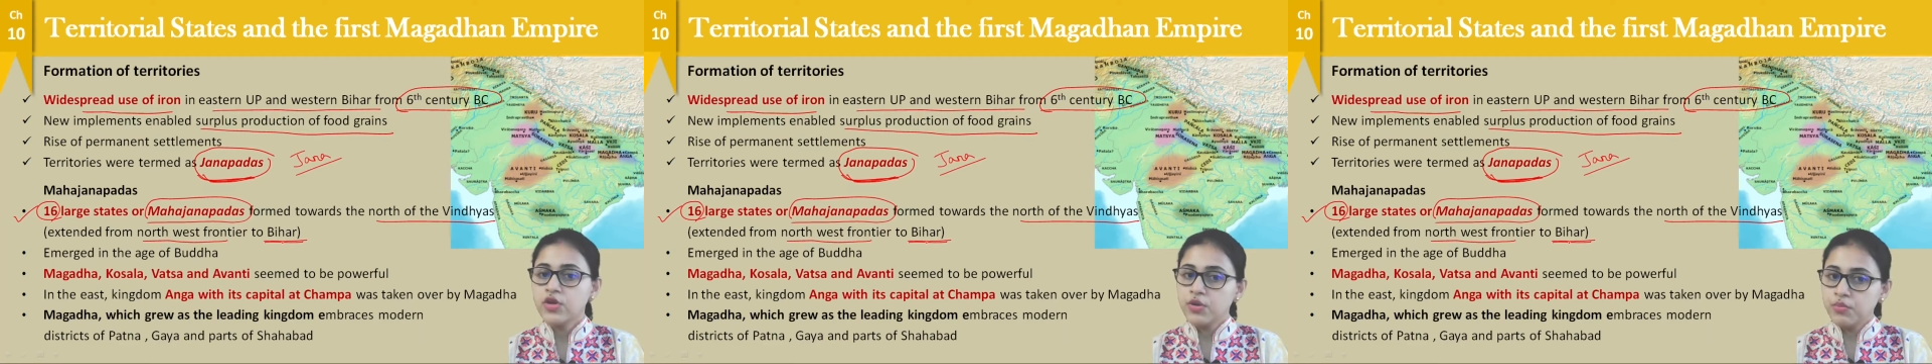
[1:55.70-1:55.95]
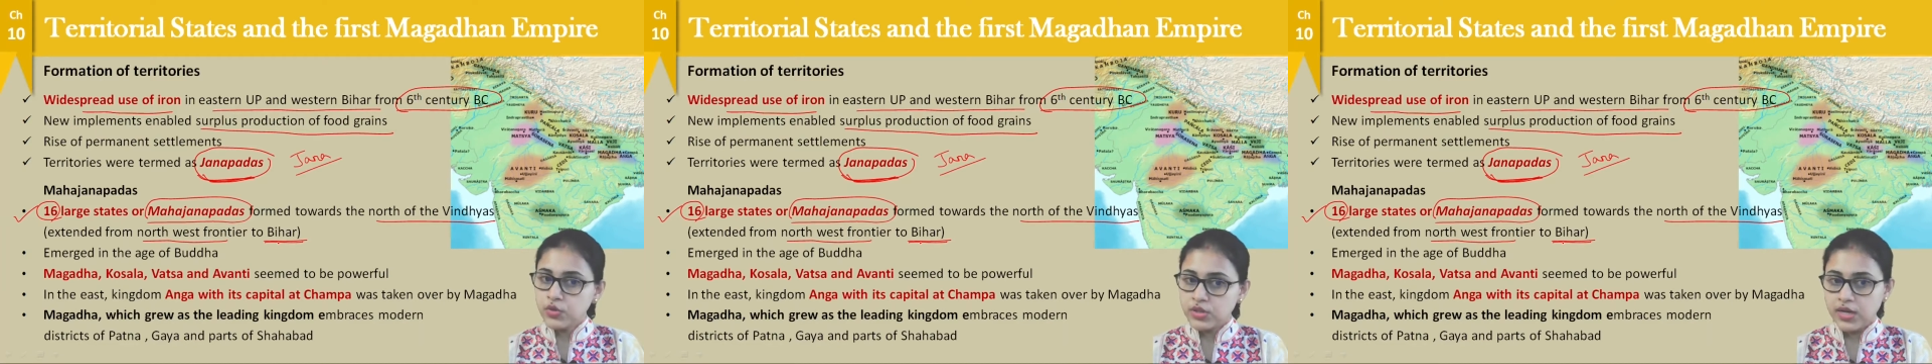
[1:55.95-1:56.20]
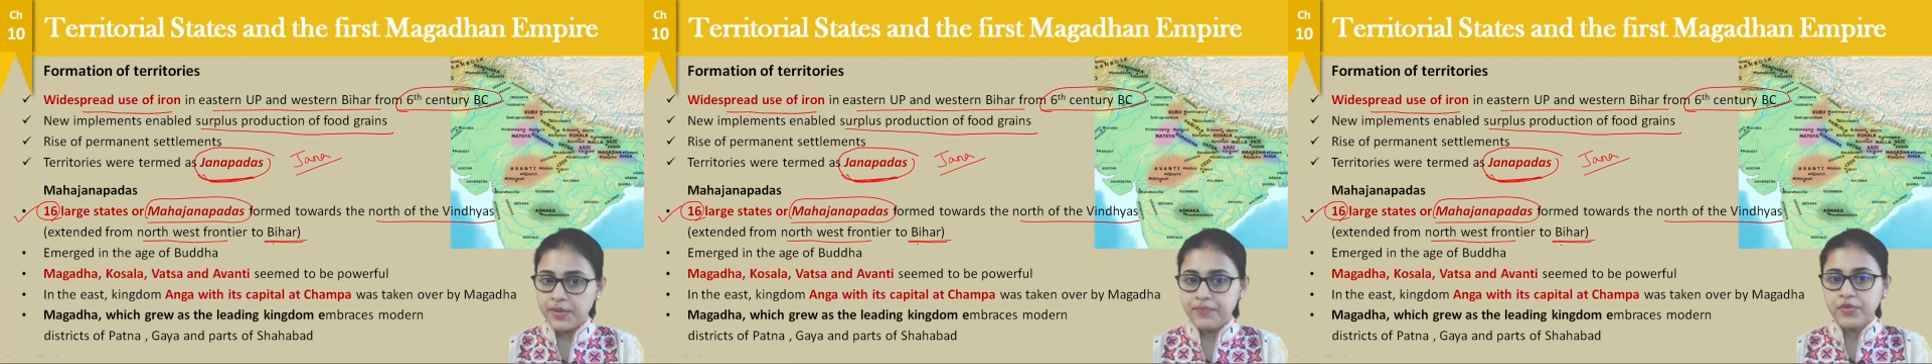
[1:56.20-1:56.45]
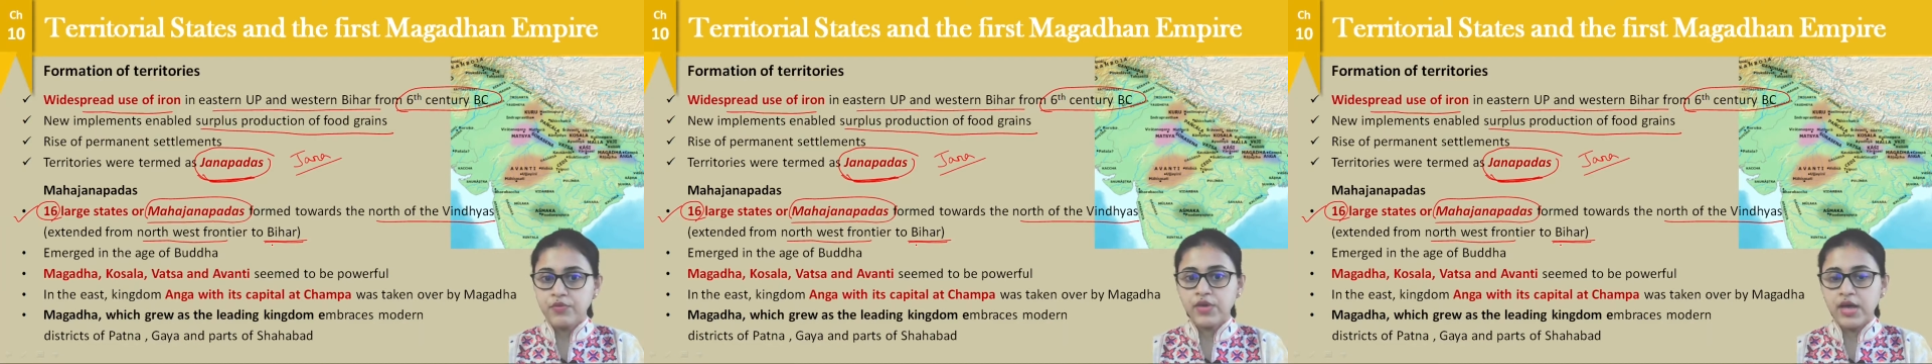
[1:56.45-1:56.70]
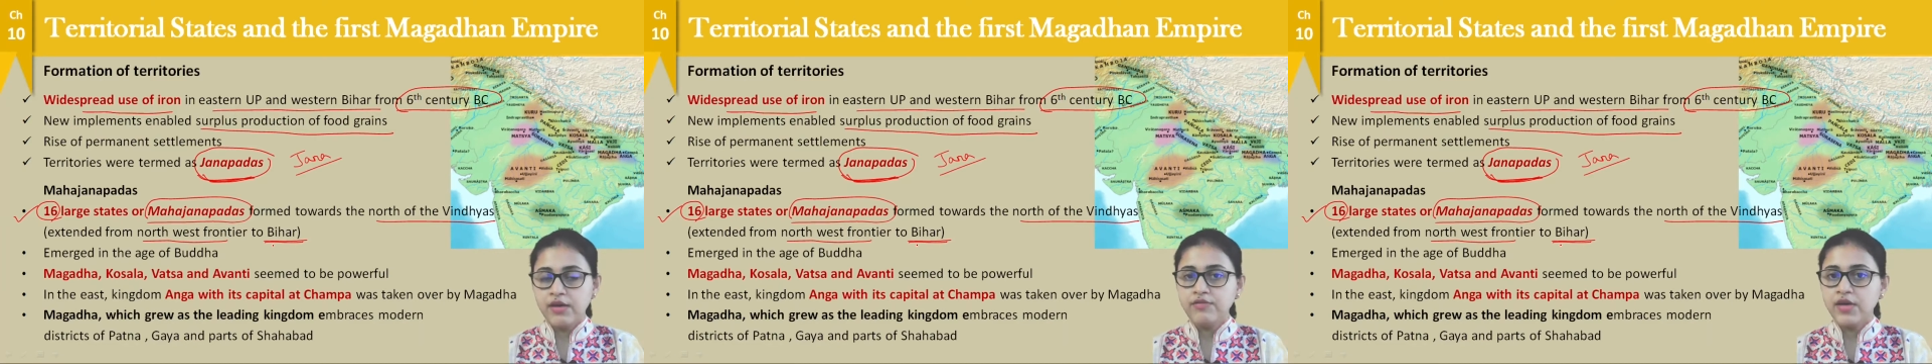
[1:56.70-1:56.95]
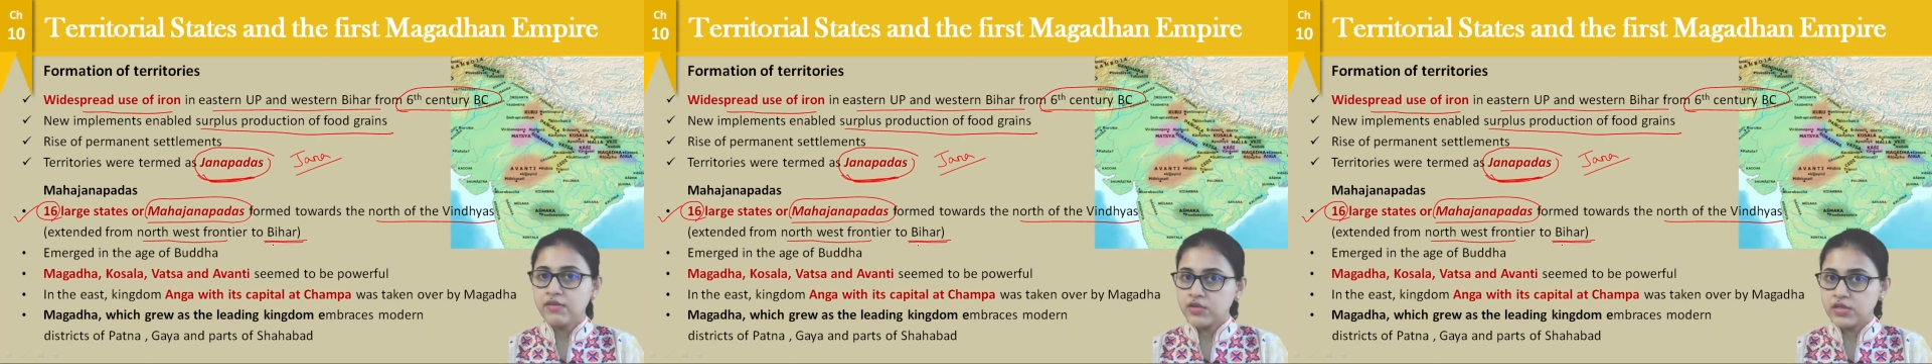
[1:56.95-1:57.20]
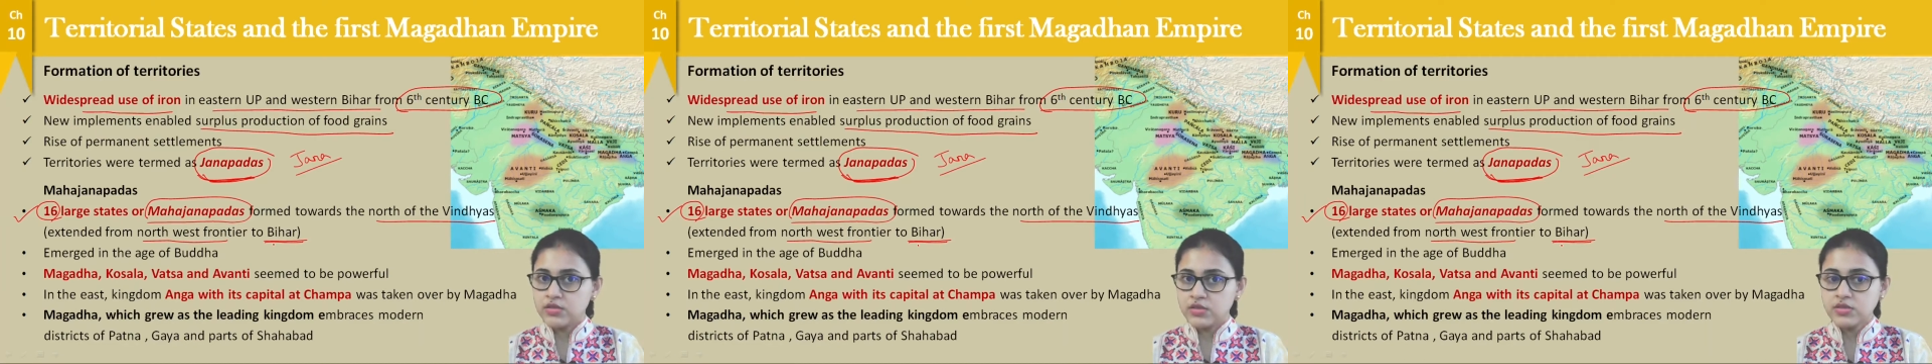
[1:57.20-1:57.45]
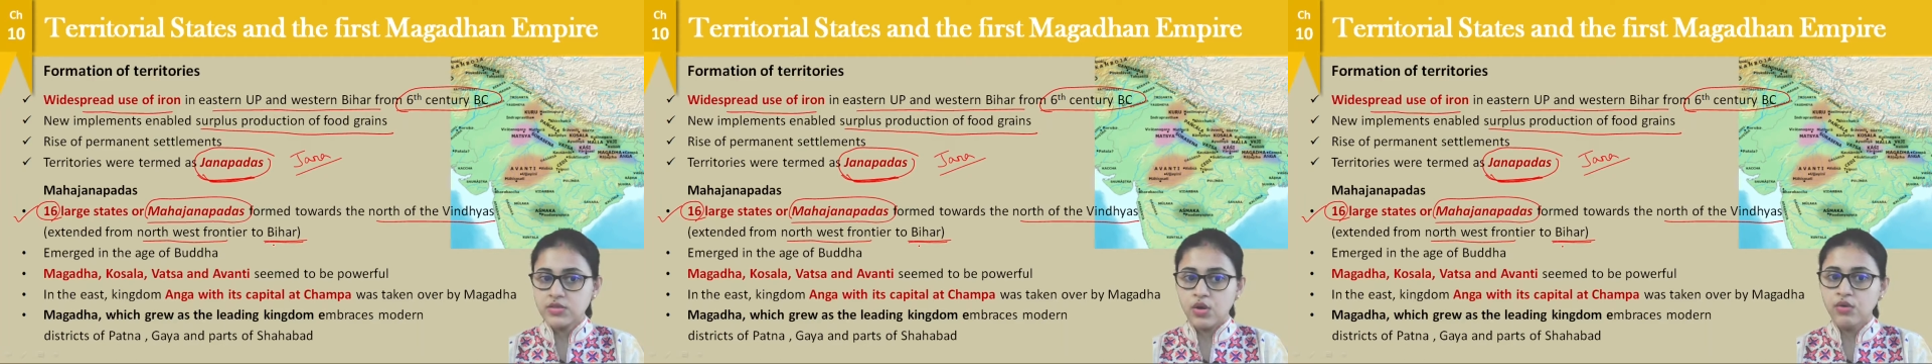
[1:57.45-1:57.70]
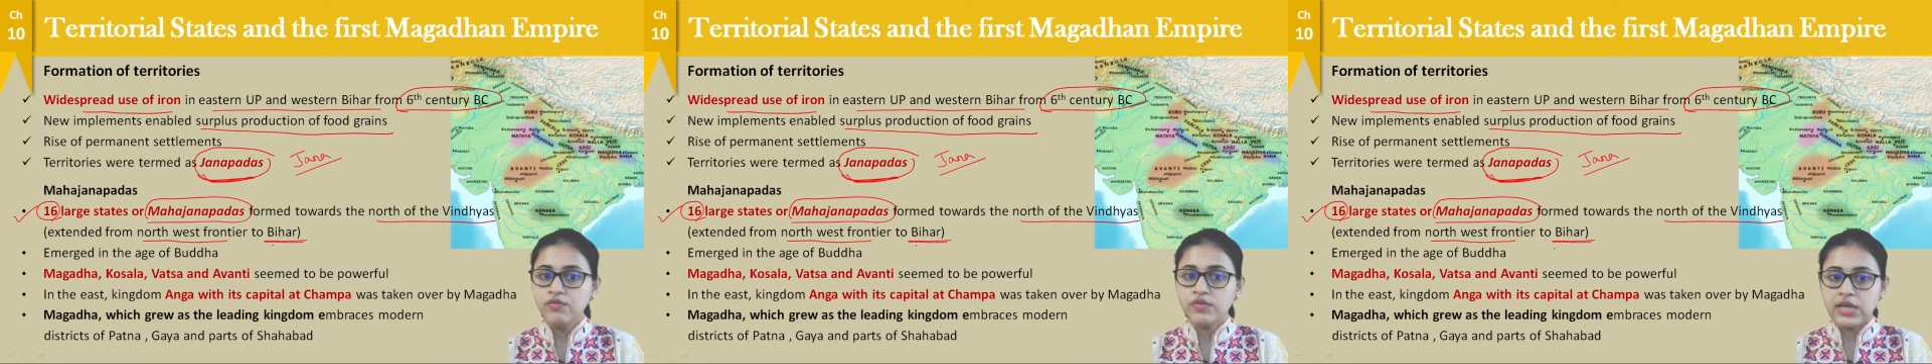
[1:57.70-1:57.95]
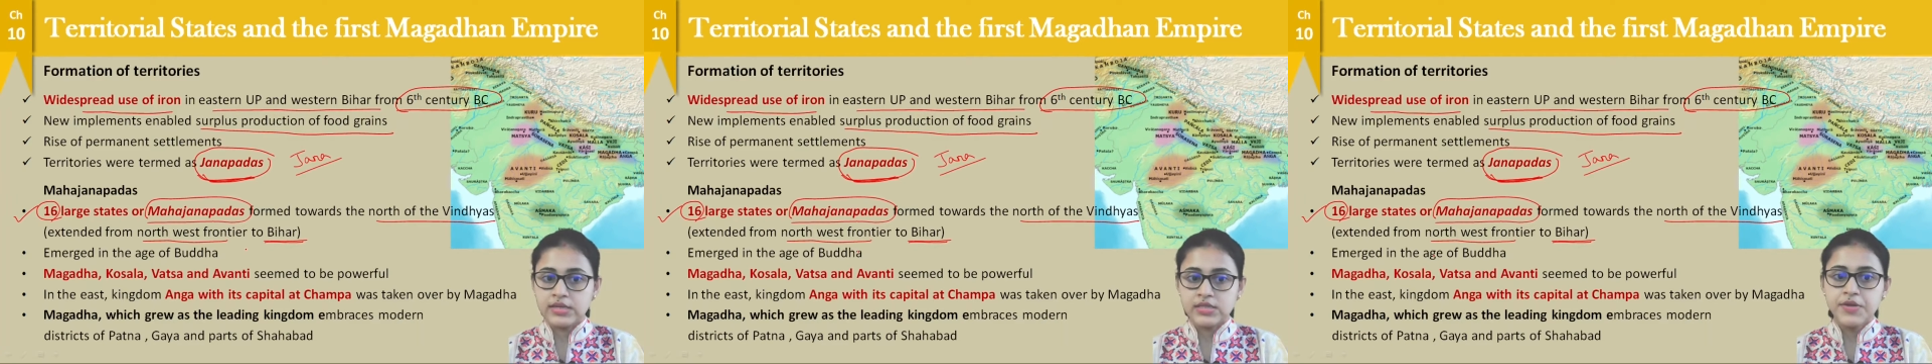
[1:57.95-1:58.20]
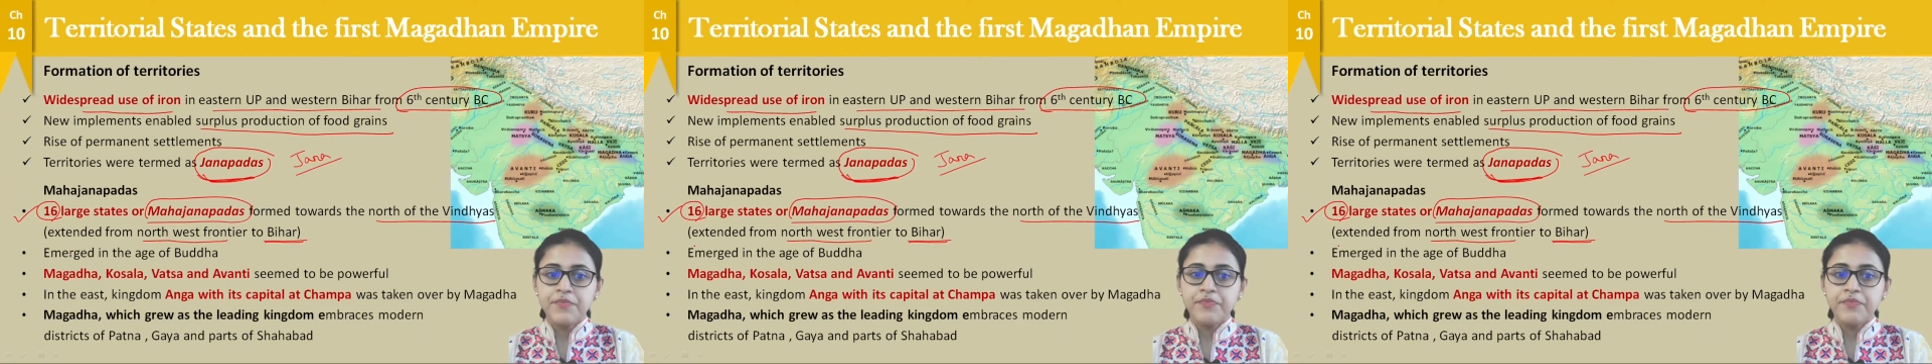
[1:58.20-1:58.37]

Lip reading: Buddha. We have evidences of that.